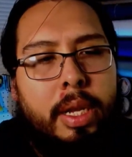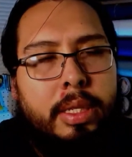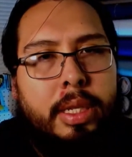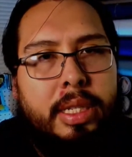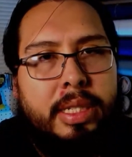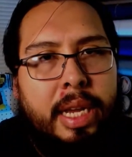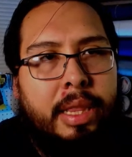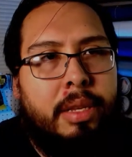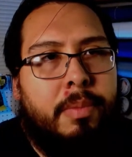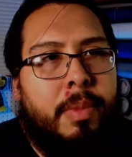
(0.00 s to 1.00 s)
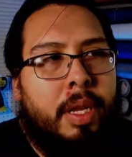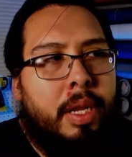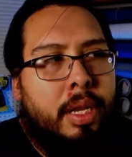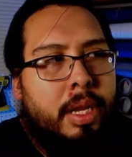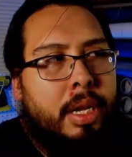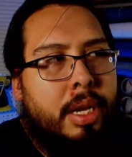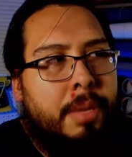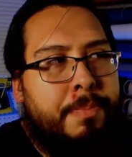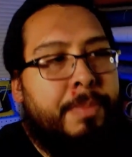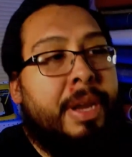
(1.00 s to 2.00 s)
design them.
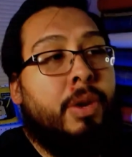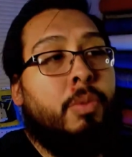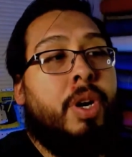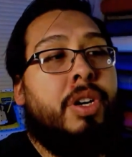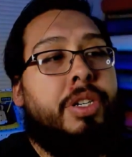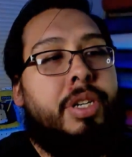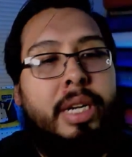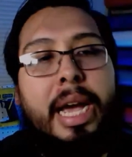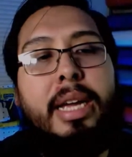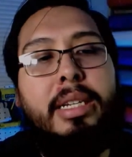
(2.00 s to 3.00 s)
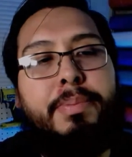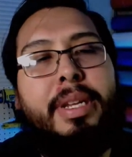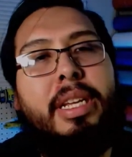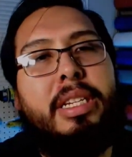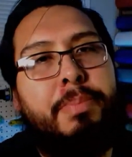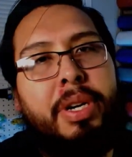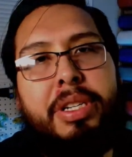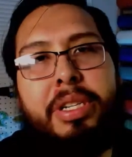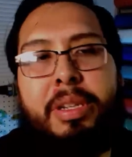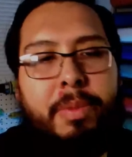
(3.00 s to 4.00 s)
But my new merch, guys, please
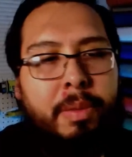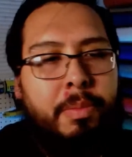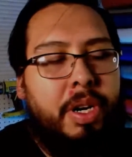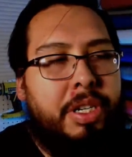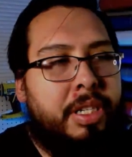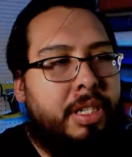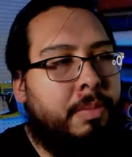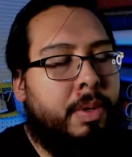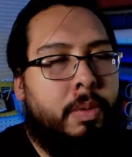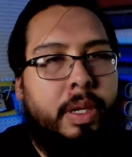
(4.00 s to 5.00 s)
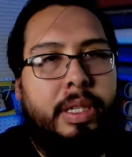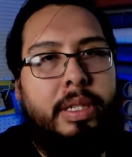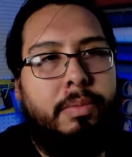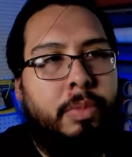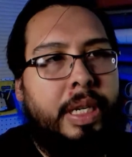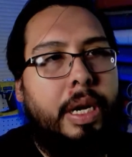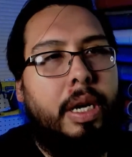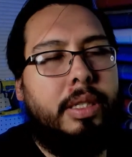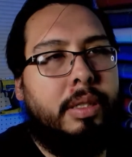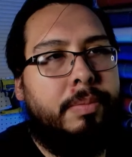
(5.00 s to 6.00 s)
purchase some of the merch. It's gonna be really, really
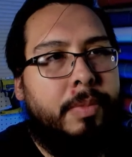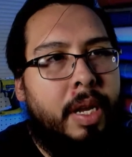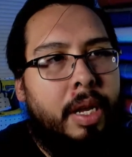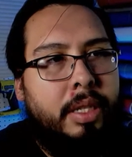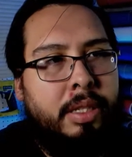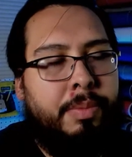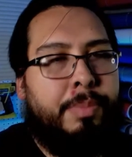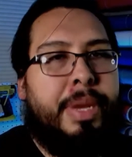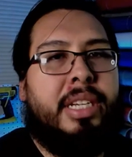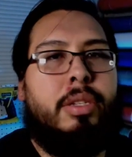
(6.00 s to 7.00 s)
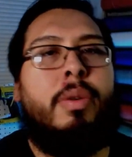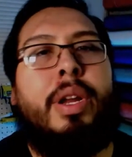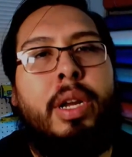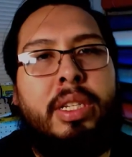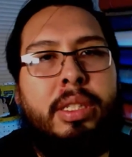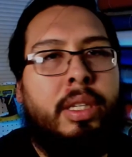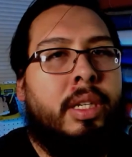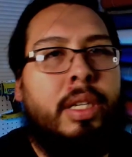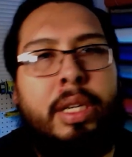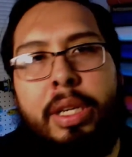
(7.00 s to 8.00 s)
awesome. It's gonna be based around
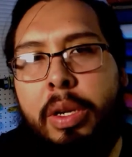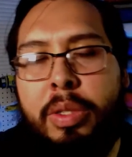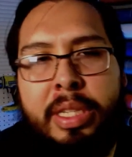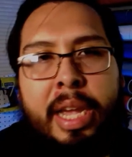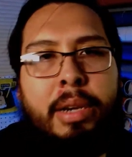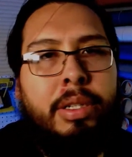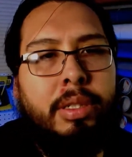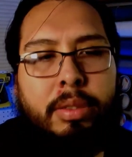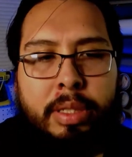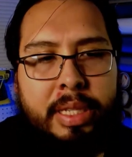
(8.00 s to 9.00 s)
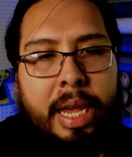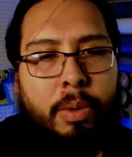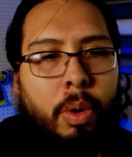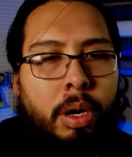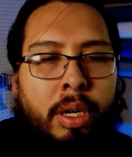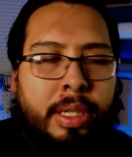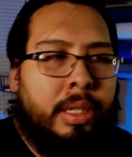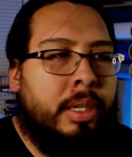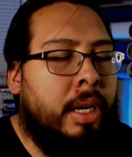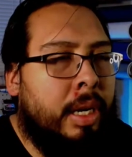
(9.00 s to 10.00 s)
hustling and side work
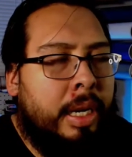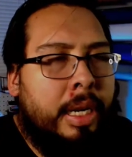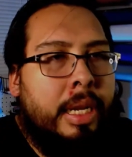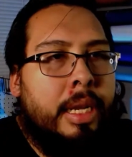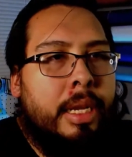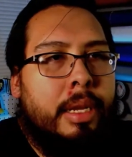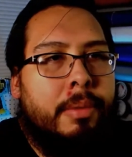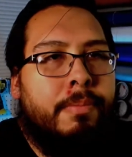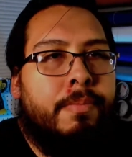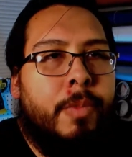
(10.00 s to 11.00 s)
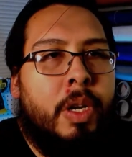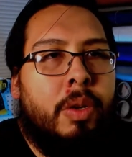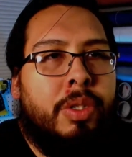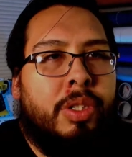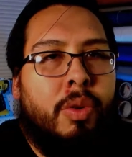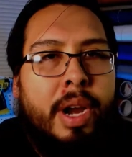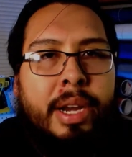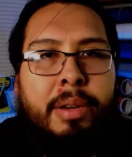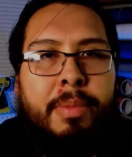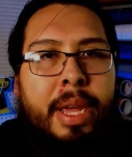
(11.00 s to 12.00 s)
and just
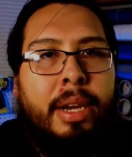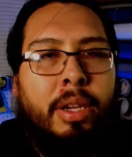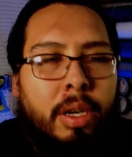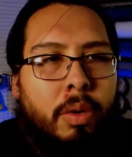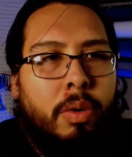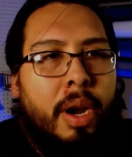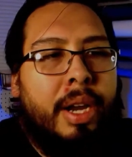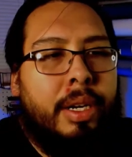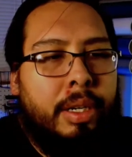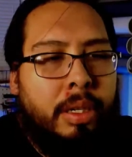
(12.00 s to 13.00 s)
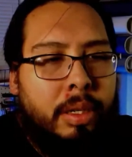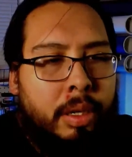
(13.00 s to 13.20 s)
grinding, man. Good old grinding.